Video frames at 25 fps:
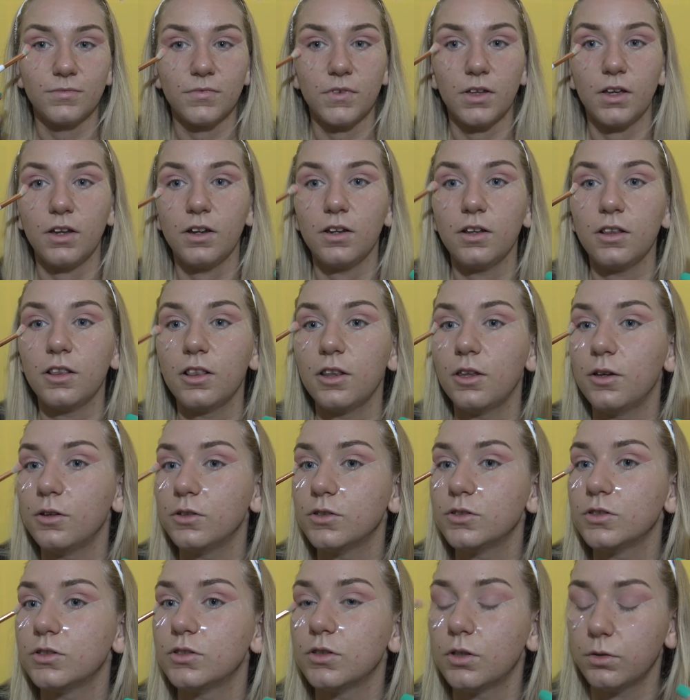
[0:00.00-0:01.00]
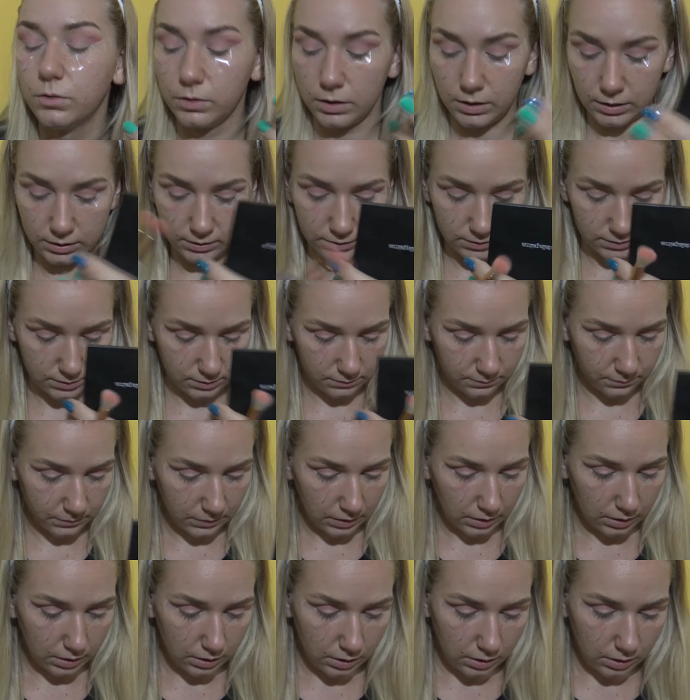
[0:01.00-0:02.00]
It looks so nice.
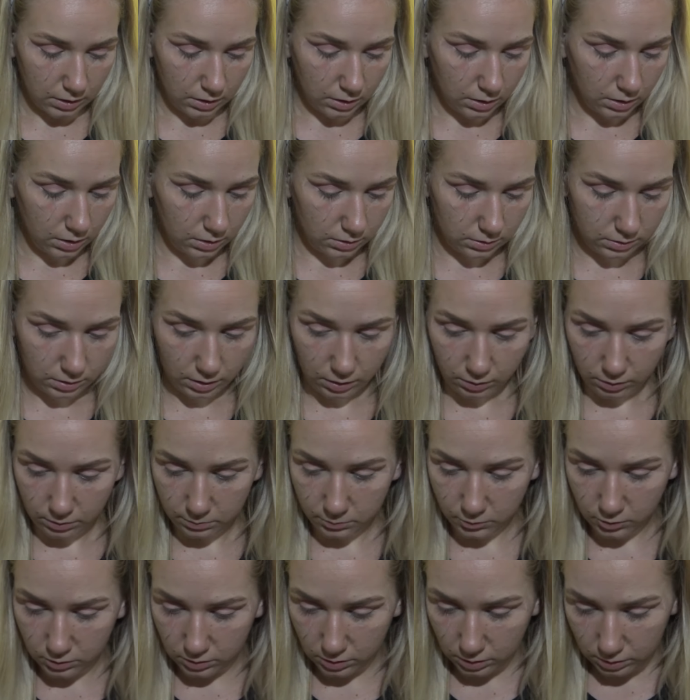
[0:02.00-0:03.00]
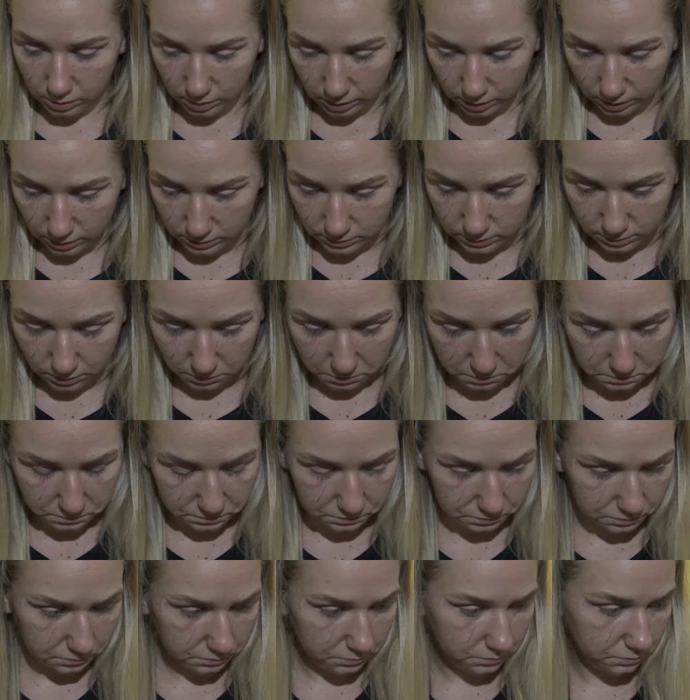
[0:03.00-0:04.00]
Now I'm gonna take some
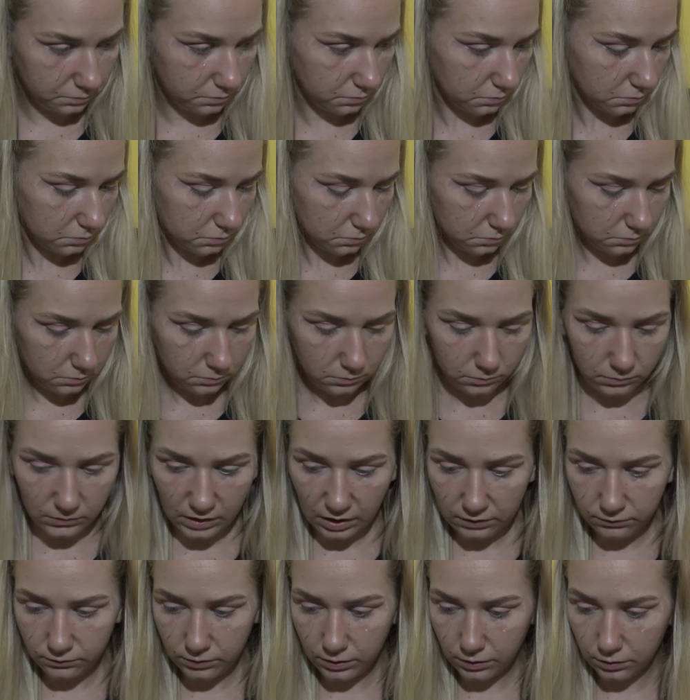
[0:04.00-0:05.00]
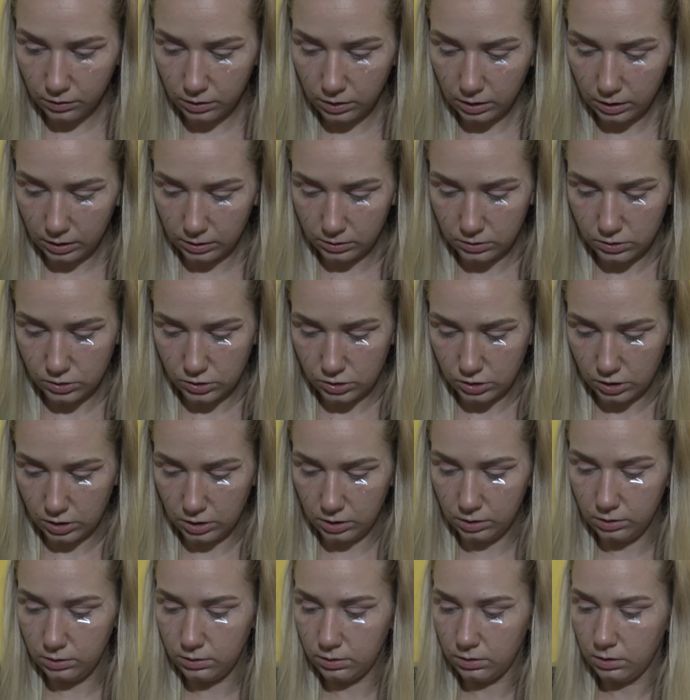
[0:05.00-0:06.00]
very light
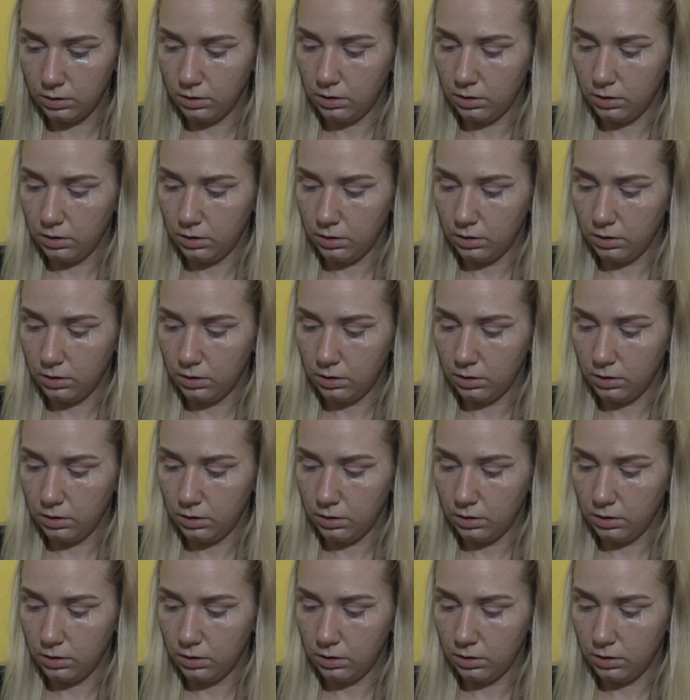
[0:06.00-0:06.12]
shade,